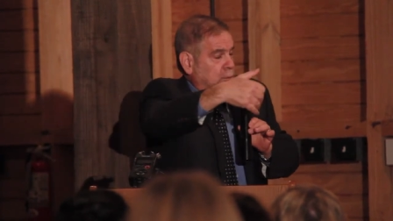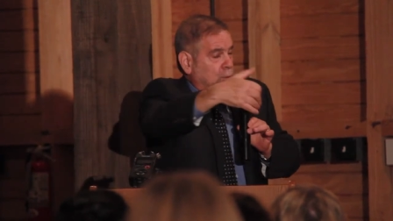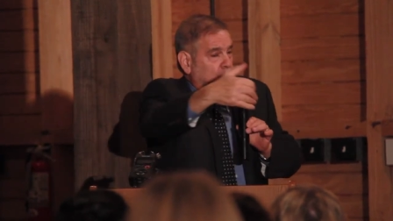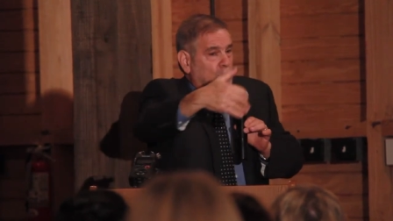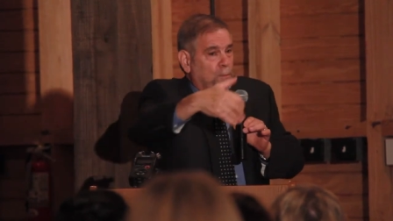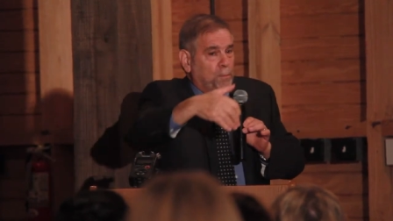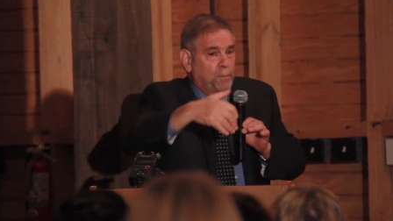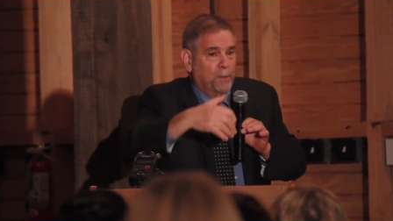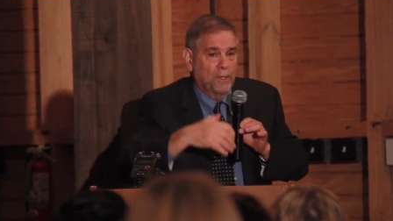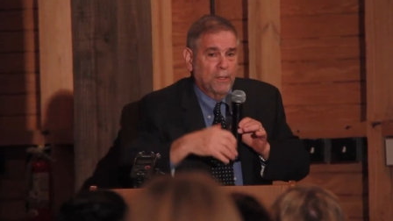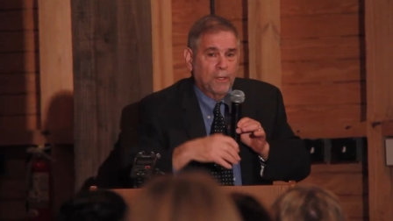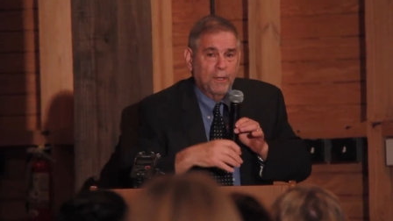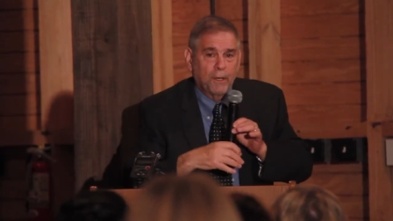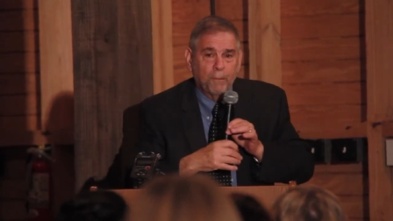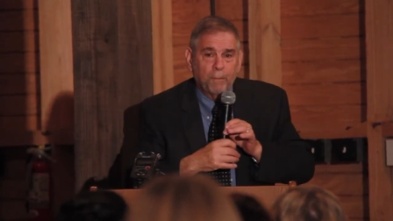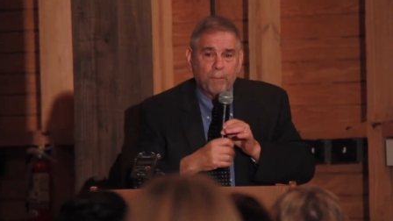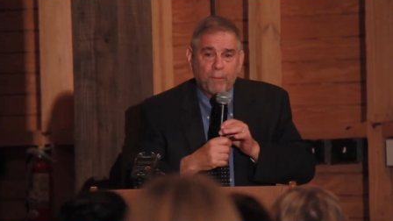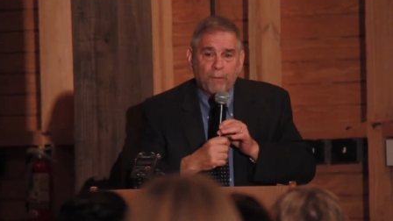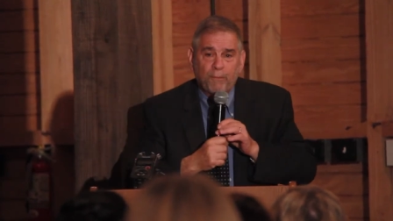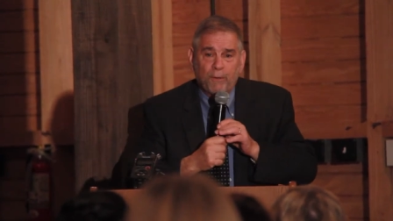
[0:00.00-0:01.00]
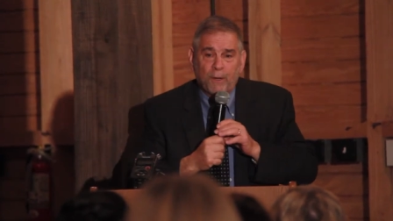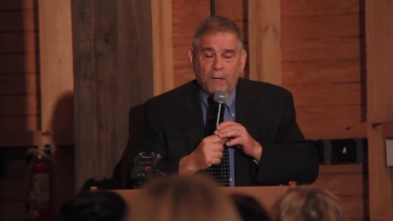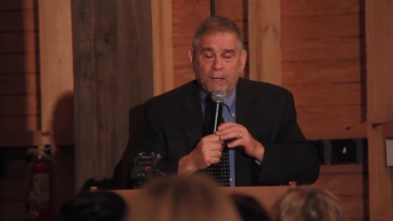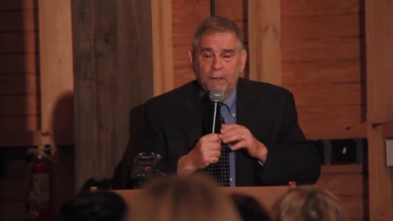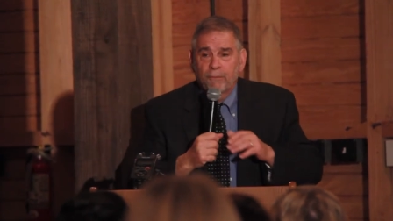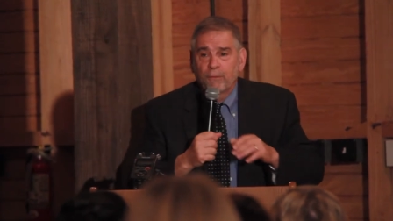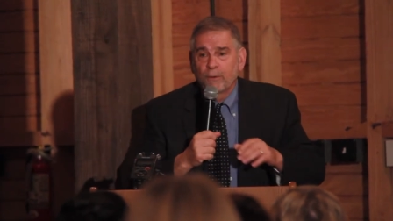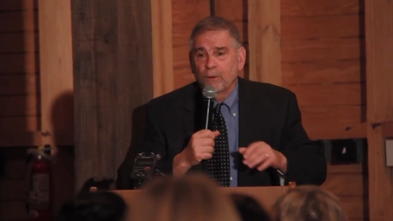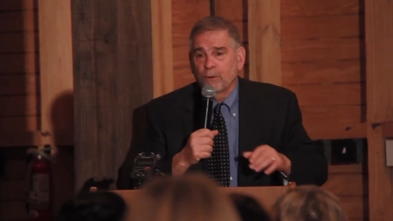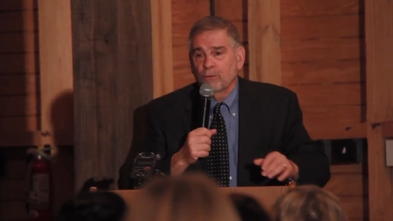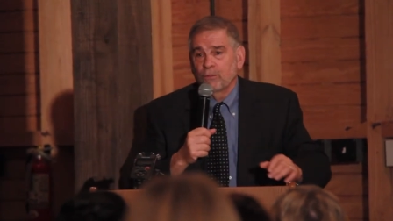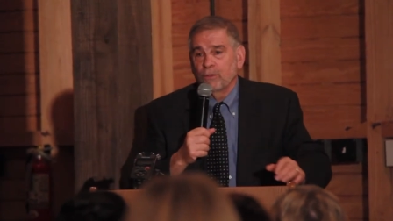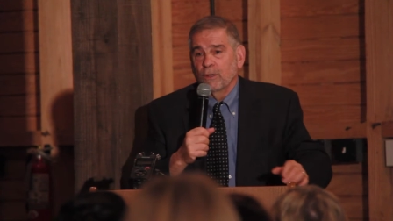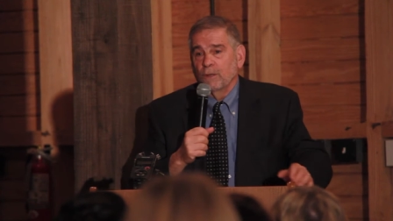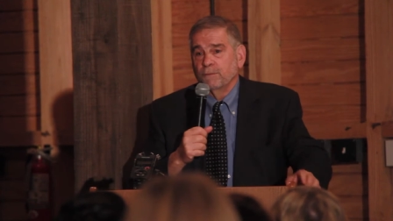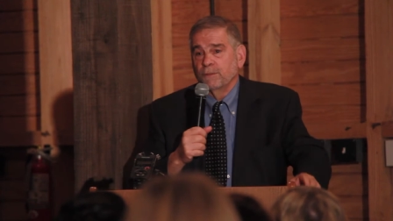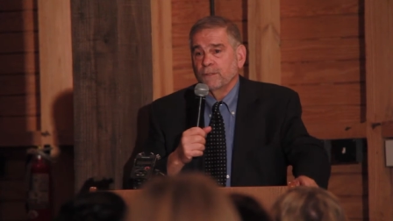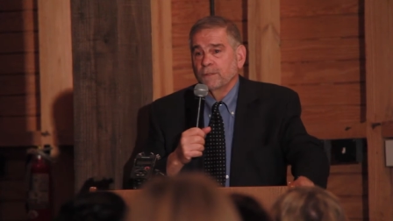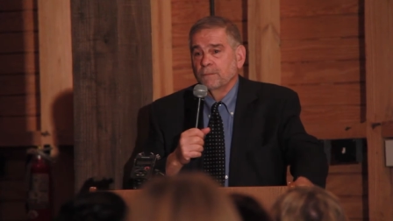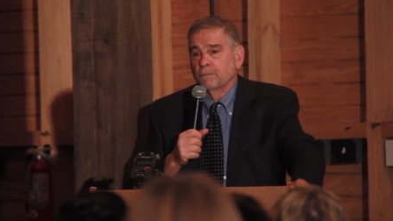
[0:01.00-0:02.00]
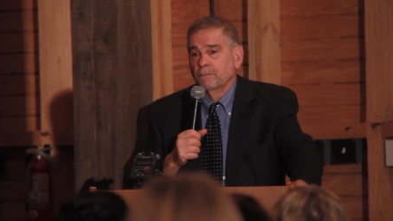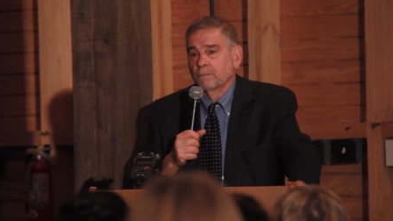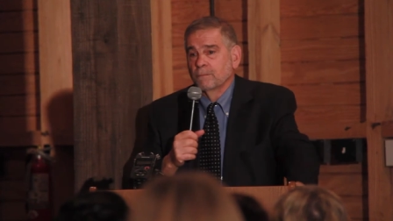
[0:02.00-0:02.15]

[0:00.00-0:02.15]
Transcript: your ability to provide for yourself.